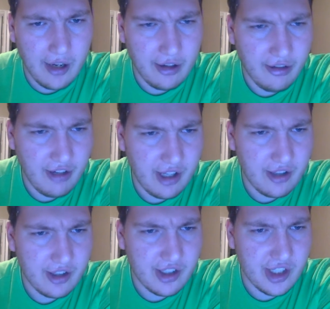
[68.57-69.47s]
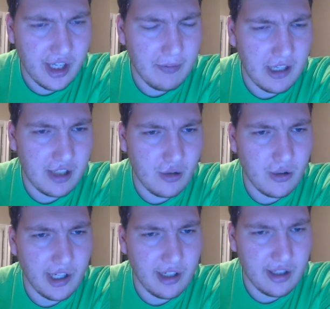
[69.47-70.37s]
her father is
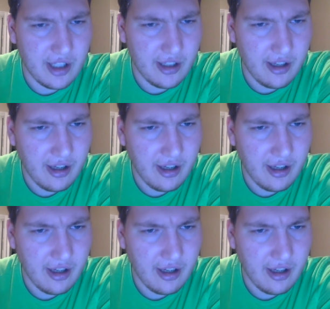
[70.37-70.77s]
Japanese-oriented.